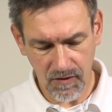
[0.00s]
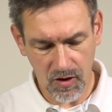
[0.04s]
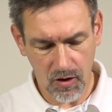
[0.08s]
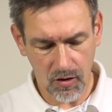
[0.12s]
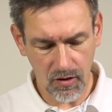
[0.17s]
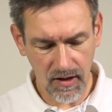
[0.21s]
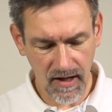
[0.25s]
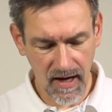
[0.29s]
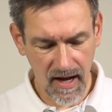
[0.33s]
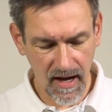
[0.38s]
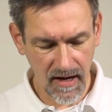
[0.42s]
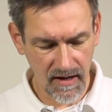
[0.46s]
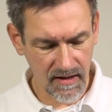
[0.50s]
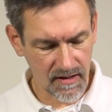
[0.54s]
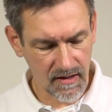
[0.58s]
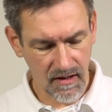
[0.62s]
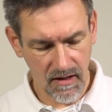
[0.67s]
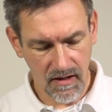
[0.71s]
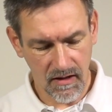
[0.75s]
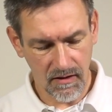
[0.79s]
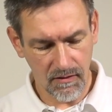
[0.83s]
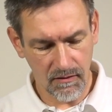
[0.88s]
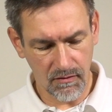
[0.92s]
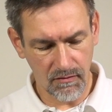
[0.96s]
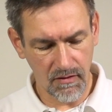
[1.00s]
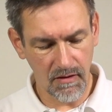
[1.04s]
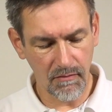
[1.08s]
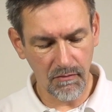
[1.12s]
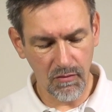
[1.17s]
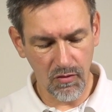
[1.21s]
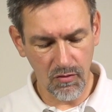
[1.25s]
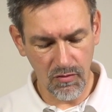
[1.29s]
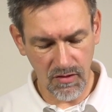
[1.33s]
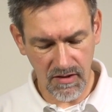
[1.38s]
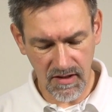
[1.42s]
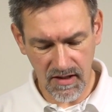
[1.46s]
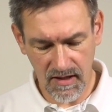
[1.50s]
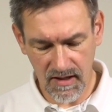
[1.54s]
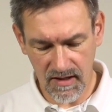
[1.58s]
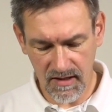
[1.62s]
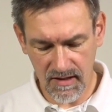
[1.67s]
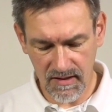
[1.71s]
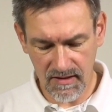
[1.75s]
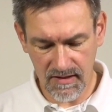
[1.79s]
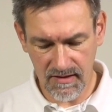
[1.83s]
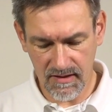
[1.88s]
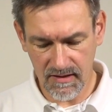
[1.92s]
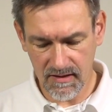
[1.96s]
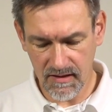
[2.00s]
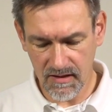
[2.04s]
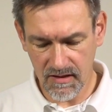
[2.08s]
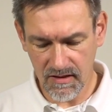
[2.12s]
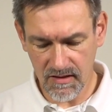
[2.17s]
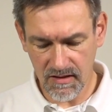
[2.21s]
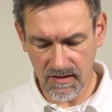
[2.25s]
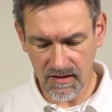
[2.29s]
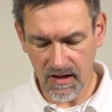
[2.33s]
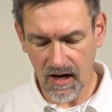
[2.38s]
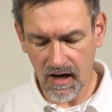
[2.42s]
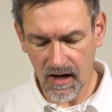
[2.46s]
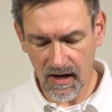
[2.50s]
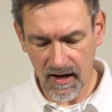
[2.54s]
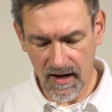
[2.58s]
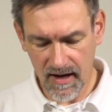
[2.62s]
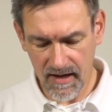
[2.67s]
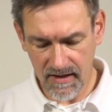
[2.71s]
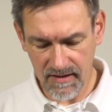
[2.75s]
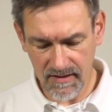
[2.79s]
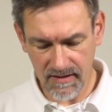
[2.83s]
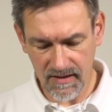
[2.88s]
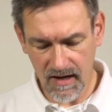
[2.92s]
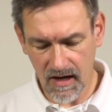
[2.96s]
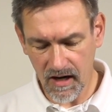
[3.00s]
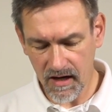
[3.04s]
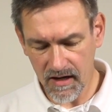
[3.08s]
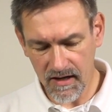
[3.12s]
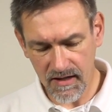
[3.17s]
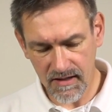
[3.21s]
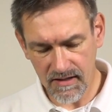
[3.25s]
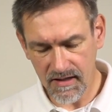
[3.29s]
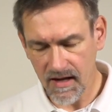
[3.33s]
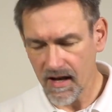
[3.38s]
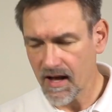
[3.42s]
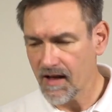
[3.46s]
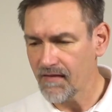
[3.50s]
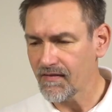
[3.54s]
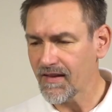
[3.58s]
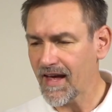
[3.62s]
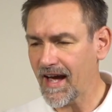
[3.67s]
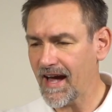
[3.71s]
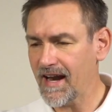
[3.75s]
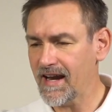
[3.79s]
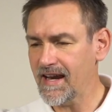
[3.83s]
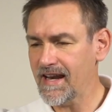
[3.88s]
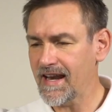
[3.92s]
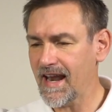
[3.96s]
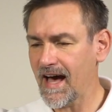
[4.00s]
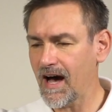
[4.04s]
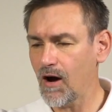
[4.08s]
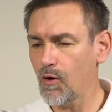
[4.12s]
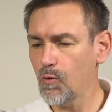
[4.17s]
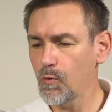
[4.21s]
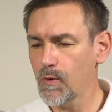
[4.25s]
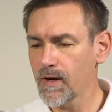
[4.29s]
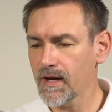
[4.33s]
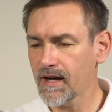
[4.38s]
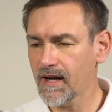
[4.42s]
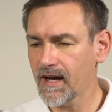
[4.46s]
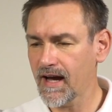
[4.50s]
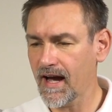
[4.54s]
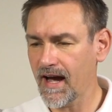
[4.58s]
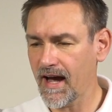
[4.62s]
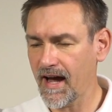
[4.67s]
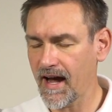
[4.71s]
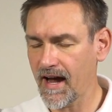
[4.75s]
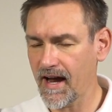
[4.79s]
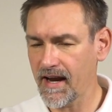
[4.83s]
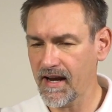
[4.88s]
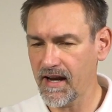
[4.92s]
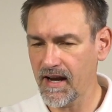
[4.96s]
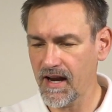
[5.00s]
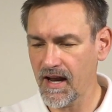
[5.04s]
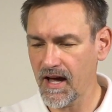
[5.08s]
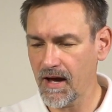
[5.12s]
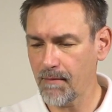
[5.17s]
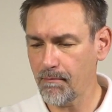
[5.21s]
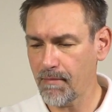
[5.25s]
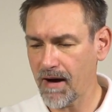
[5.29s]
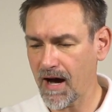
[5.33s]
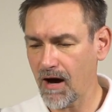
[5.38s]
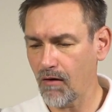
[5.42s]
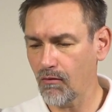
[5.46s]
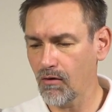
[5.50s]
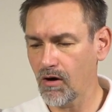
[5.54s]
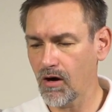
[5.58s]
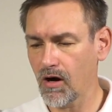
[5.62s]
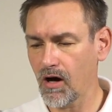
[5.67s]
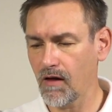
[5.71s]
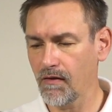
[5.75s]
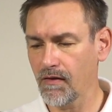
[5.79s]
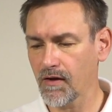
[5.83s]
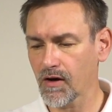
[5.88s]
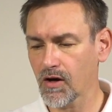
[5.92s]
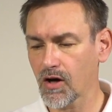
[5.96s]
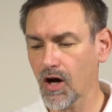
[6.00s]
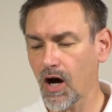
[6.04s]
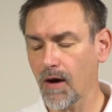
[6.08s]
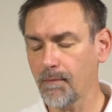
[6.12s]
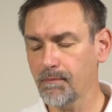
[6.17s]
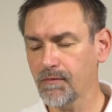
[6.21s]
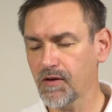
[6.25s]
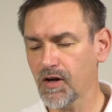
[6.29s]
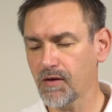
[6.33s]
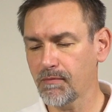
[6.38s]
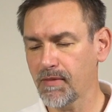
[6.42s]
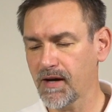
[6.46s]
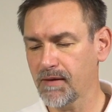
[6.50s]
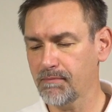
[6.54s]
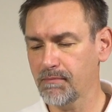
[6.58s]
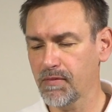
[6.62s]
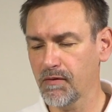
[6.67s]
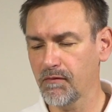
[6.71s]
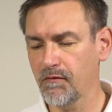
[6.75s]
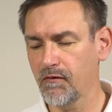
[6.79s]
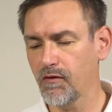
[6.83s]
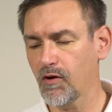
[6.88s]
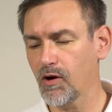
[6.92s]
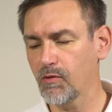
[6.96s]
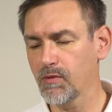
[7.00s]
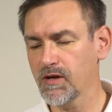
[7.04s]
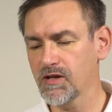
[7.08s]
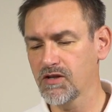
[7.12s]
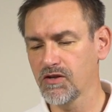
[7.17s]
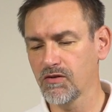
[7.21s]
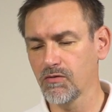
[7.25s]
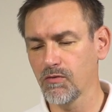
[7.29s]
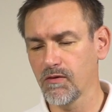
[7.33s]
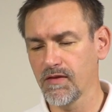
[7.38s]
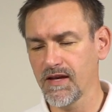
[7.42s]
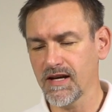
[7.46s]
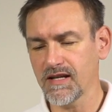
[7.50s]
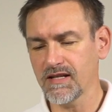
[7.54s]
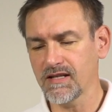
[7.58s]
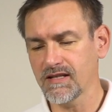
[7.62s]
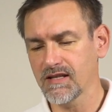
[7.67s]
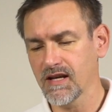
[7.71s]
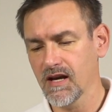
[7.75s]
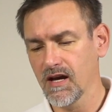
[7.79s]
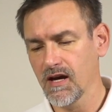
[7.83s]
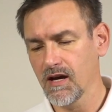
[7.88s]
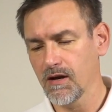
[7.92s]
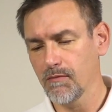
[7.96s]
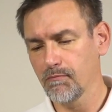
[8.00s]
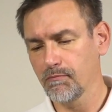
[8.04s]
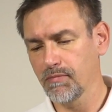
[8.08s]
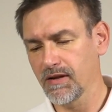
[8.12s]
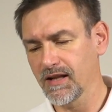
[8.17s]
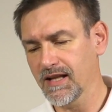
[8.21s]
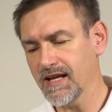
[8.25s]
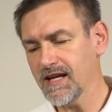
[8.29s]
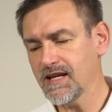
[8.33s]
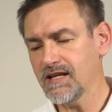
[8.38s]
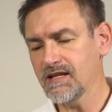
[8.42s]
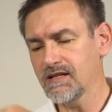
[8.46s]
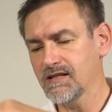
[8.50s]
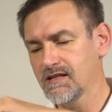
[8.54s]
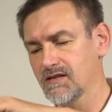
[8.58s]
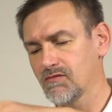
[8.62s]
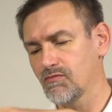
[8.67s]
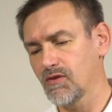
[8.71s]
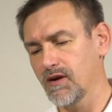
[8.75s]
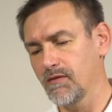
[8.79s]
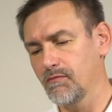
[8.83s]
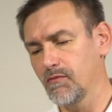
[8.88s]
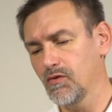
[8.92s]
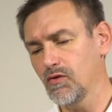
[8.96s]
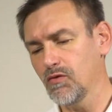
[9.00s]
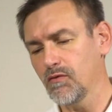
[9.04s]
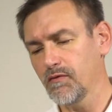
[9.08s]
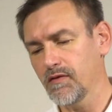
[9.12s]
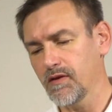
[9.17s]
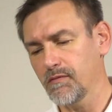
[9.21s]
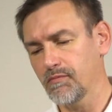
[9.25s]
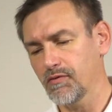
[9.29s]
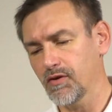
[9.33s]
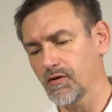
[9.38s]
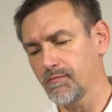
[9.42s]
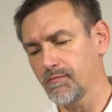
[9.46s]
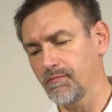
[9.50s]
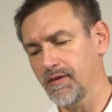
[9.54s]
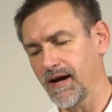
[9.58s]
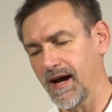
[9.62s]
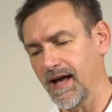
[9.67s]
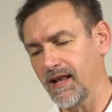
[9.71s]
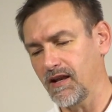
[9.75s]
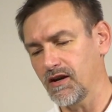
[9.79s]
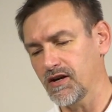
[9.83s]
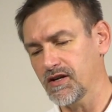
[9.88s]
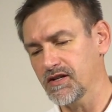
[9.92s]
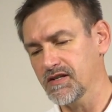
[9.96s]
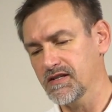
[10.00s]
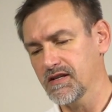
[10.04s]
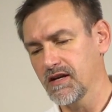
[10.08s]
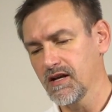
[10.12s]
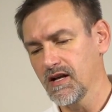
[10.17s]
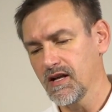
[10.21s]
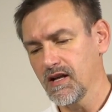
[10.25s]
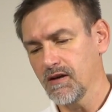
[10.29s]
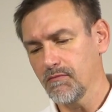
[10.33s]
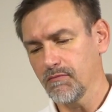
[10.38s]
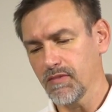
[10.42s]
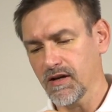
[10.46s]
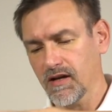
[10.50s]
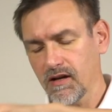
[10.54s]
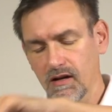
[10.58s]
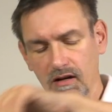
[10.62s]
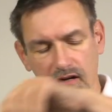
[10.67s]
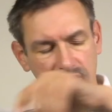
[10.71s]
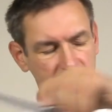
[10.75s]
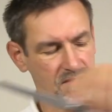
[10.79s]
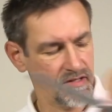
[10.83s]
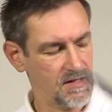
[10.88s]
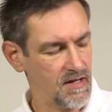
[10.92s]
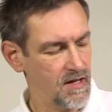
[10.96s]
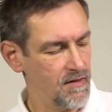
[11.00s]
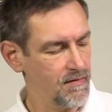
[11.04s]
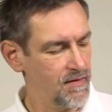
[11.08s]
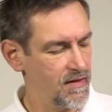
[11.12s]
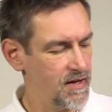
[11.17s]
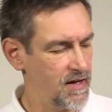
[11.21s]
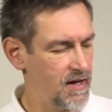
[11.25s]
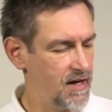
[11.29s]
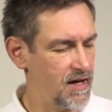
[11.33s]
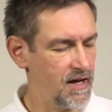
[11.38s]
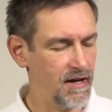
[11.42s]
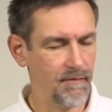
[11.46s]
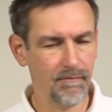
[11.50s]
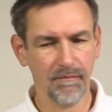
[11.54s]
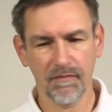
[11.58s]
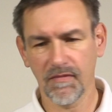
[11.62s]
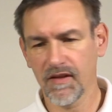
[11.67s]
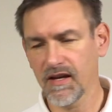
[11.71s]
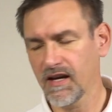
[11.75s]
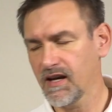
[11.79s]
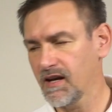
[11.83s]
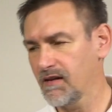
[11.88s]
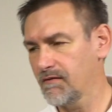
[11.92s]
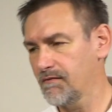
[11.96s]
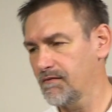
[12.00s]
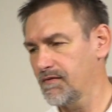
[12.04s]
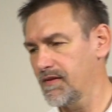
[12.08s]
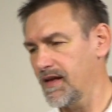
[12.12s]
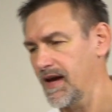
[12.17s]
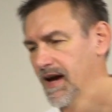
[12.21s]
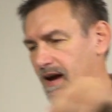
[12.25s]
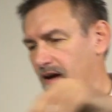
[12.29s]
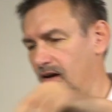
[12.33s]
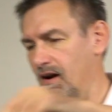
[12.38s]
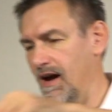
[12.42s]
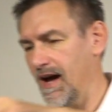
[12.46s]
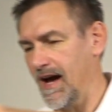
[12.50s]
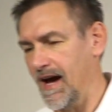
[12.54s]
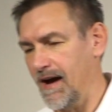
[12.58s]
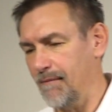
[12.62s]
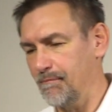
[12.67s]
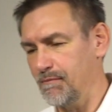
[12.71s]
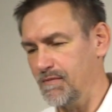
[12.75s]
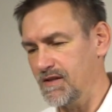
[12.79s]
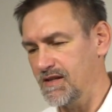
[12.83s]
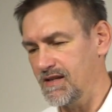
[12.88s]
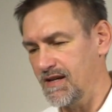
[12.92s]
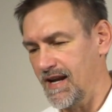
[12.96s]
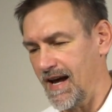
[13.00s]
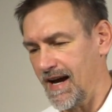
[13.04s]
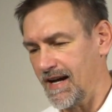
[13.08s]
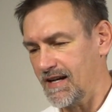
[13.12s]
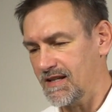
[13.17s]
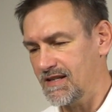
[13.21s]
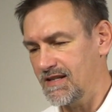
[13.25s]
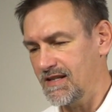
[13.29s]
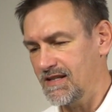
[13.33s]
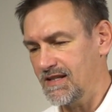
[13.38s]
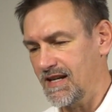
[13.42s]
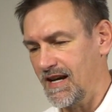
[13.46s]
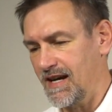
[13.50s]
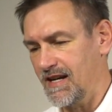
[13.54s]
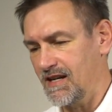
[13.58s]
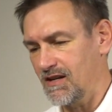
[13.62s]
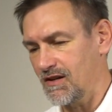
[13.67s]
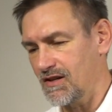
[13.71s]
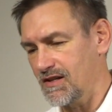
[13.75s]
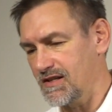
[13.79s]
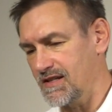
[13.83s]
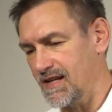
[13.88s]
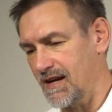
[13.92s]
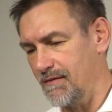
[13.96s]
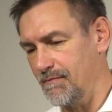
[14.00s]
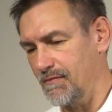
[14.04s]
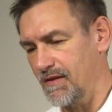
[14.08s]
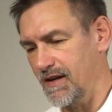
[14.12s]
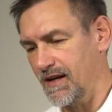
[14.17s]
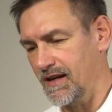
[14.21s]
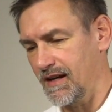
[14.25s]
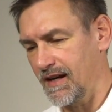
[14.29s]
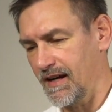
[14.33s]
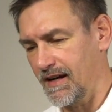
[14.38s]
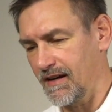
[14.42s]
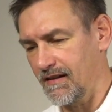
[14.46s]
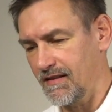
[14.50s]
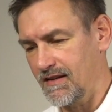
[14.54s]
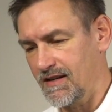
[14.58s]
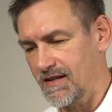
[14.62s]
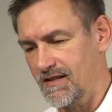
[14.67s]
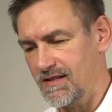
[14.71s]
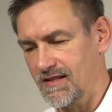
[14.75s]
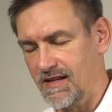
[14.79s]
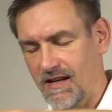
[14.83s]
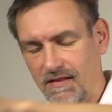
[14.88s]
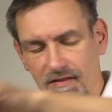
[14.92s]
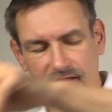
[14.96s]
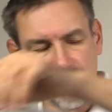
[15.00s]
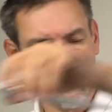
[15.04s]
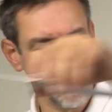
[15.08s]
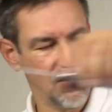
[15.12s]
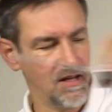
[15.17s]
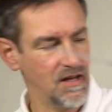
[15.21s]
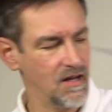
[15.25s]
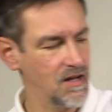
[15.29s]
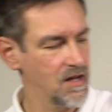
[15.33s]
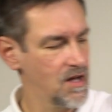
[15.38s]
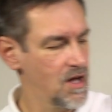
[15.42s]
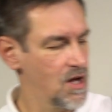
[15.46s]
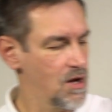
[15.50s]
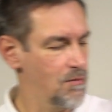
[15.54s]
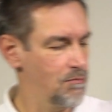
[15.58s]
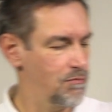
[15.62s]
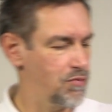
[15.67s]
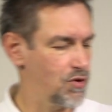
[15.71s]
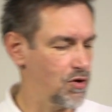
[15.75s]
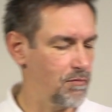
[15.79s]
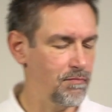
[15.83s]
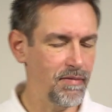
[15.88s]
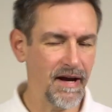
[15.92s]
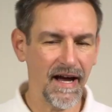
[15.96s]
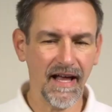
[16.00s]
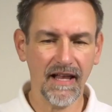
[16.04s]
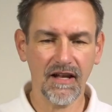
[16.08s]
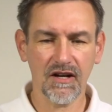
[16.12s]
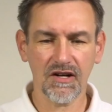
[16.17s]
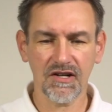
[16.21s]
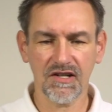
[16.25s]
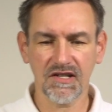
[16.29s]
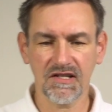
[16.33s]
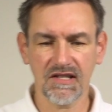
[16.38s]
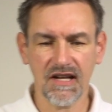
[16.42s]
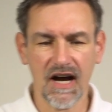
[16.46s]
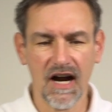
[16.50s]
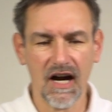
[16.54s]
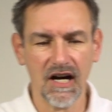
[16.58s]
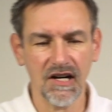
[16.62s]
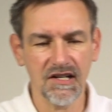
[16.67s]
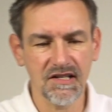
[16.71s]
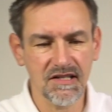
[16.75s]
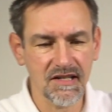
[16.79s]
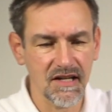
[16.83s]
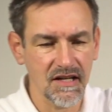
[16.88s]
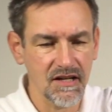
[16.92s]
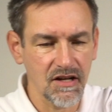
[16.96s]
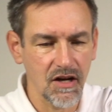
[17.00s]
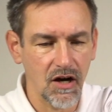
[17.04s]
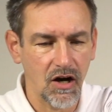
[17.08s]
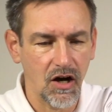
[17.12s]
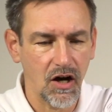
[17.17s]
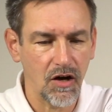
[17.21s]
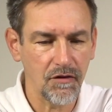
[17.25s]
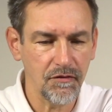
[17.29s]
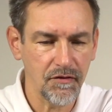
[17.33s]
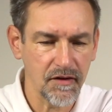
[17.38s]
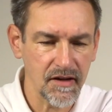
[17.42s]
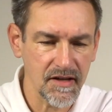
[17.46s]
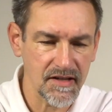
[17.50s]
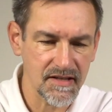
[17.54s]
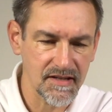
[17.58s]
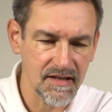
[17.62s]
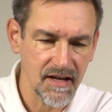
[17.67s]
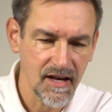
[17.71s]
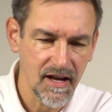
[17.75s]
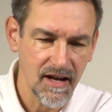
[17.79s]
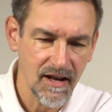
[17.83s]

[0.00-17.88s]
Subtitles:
Okay, the remote has started, and now we can power on the copter. But before we do this, please remove the propellers, because if there happens an accident or something like this and the propeller starts in your office,